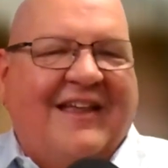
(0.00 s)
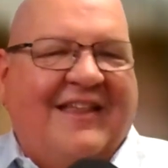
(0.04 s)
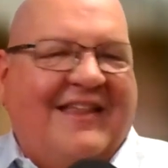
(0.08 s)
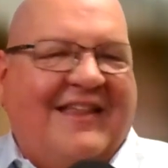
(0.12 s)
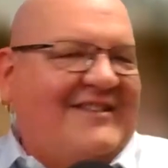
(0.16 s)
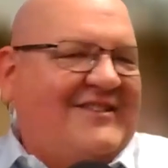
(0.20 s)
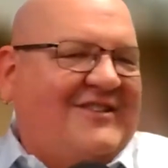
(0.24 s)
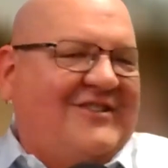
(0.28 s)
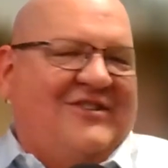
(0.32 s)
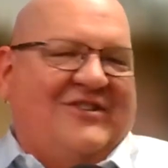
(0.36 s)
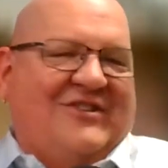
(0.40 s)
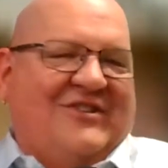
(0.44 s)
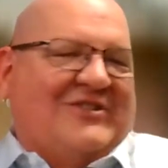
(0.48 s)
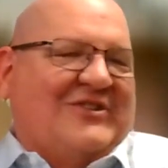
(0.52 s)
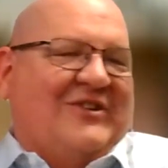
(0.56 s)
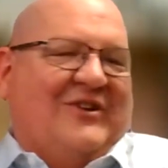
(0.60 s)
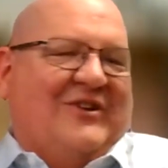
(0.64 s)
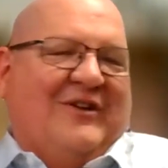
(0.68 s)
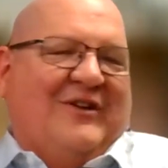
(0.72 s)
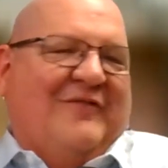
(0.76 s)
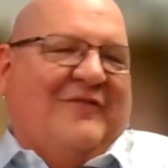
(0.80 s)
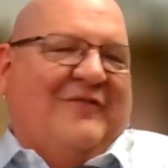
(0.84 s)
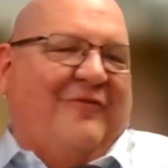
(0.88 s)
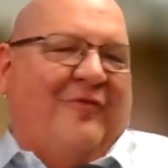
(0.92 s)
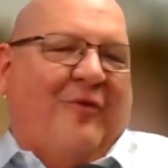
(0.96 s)
that's just
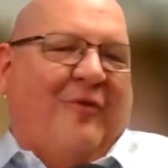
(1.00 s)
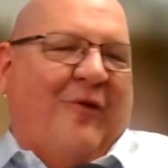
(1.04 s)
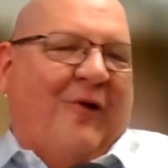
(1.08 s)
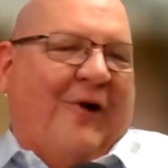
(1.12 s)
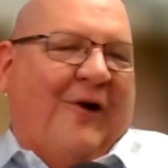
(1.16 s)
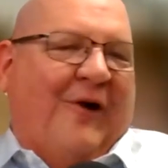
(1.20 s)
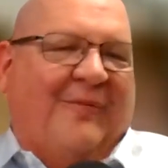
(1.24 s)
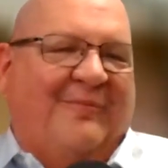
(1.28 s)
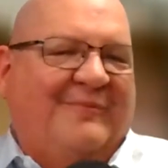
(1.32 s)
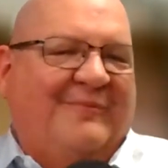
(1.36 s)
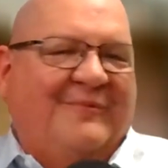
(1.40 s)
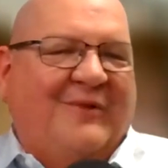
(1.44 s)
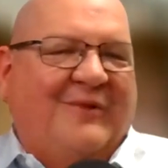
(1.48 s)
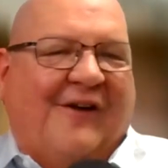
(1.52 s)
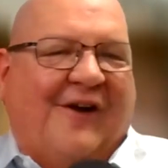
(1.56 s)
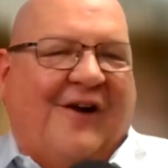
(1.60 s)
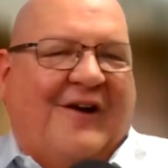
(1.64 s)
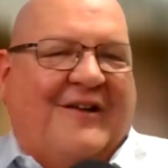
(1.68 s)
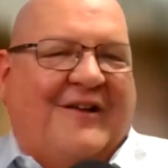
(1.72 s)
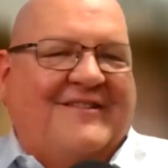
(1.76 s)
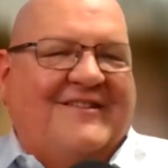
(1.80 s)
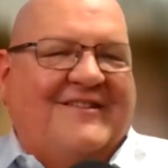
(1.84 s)
good for our